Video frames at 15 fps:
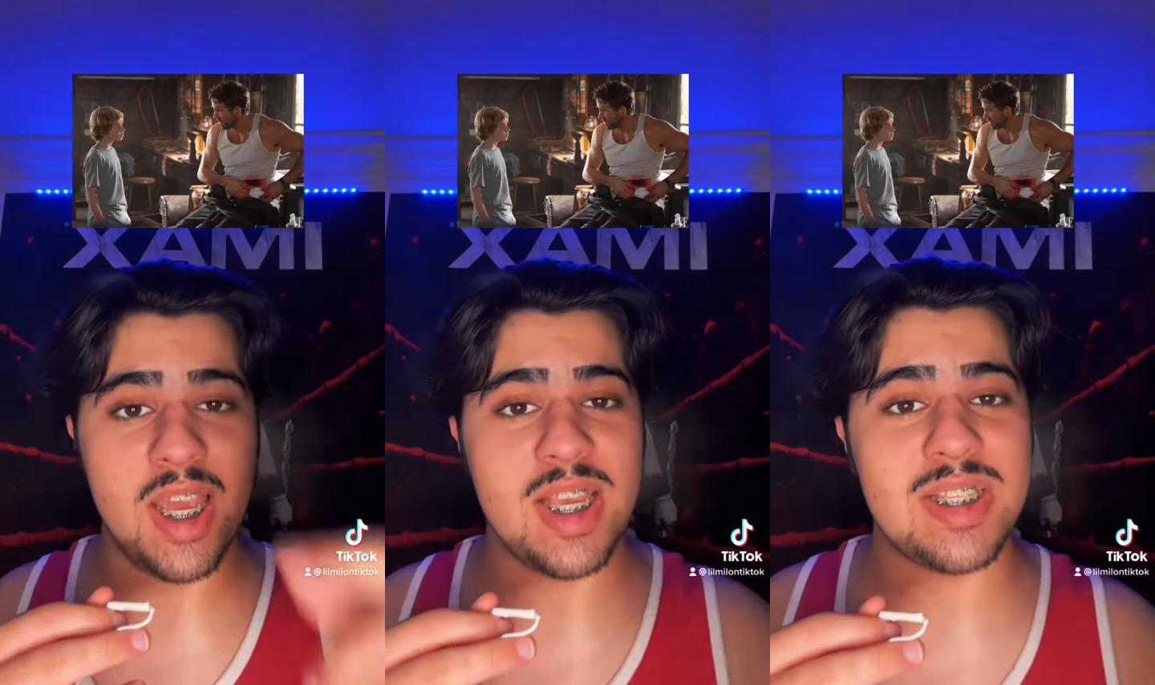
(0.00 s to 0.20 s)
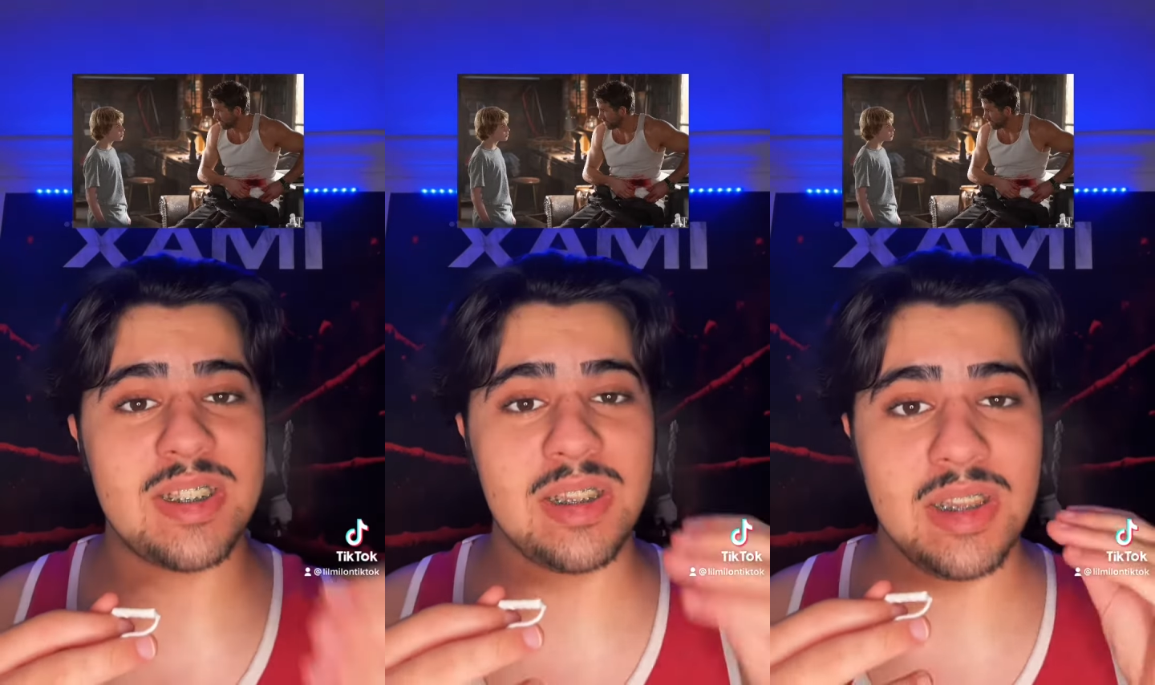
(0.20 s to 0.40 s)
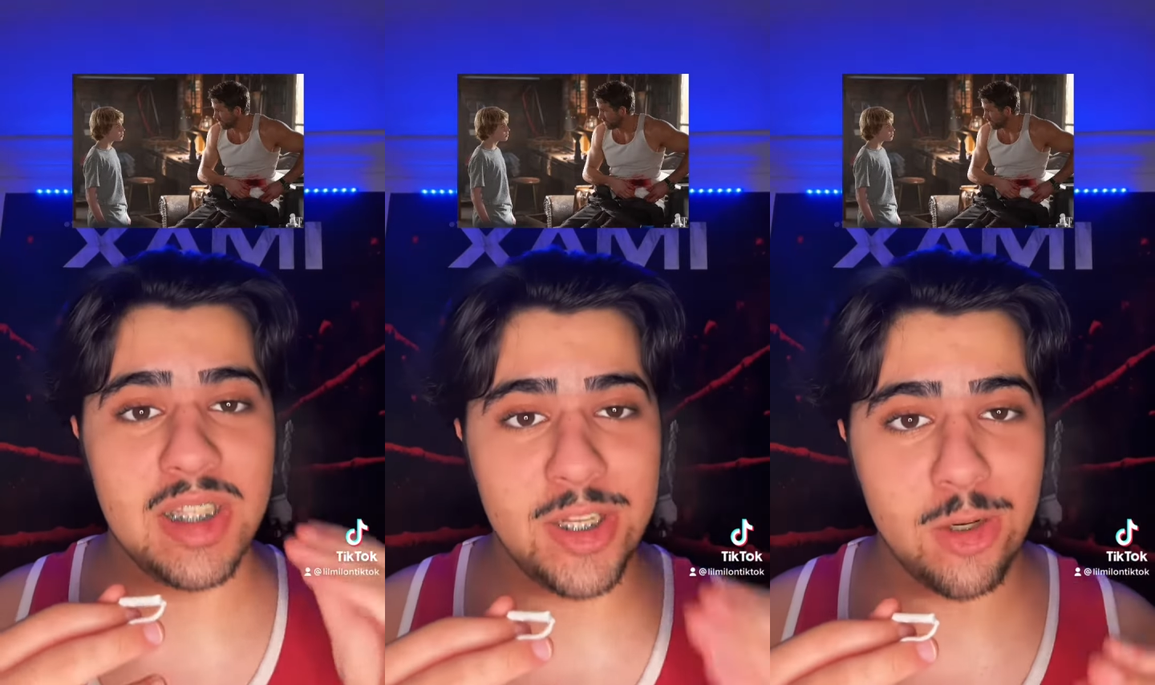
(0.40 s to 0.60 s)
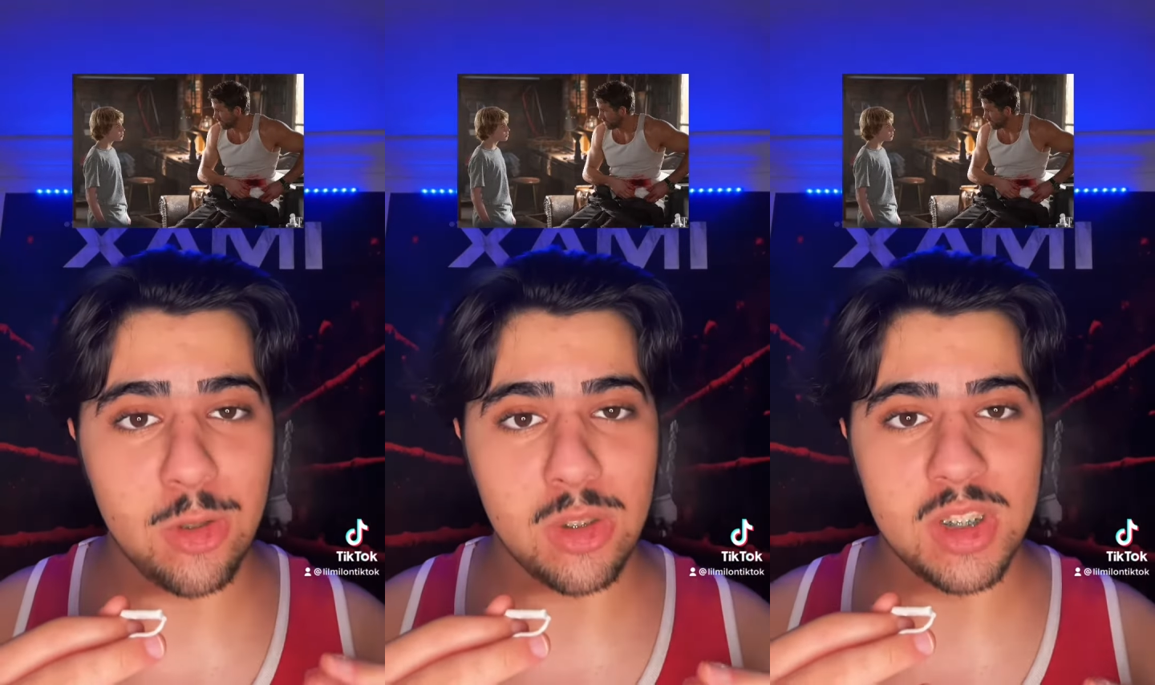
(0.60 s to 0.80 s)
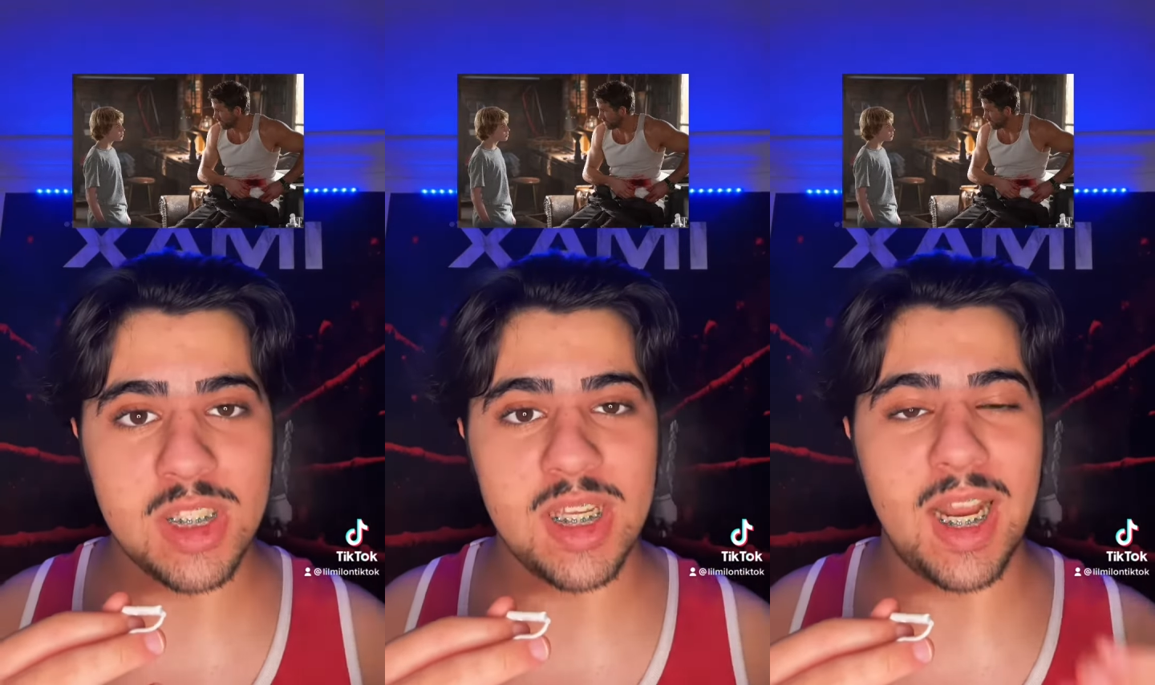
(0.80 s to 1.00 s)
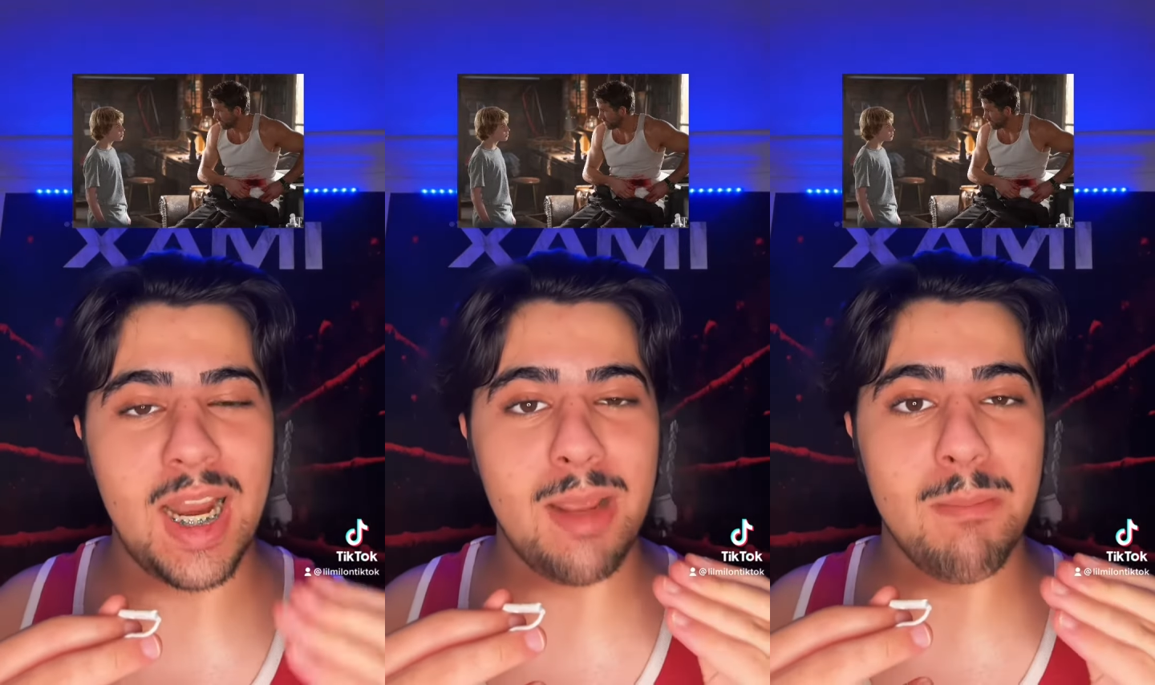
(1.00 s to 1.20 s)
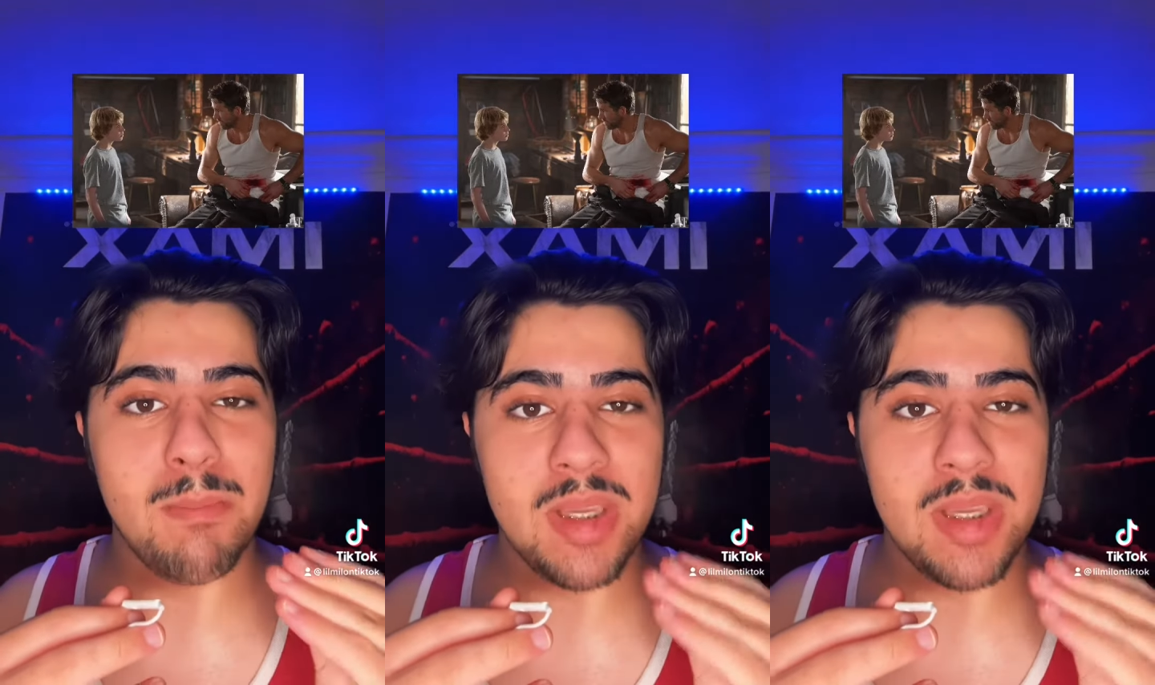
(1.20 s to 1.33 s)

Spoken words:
is literally a